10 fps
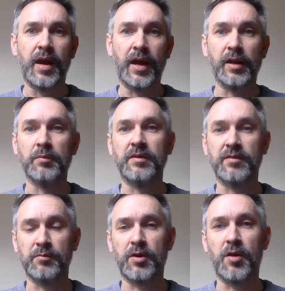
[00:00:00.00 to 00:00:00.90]
And it'll be
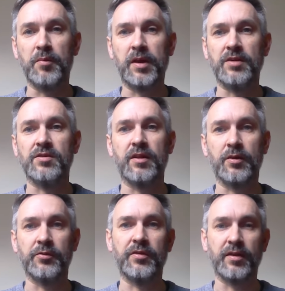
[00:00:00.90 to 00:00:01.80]
some combination of
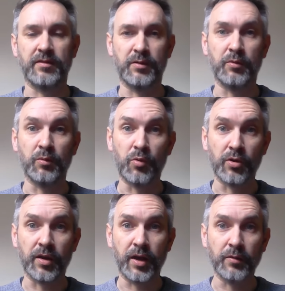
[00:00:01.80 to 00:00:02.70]
those things that will
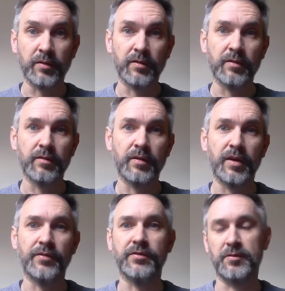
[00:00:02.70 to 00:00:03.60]
work out
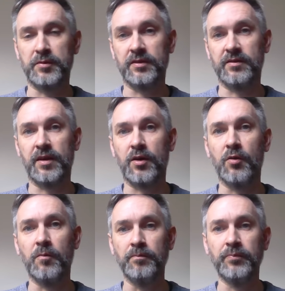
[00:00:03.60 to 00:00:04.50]
if someone is at
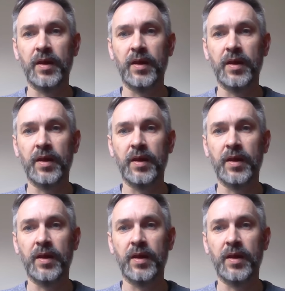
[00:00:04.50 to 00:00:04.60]
home.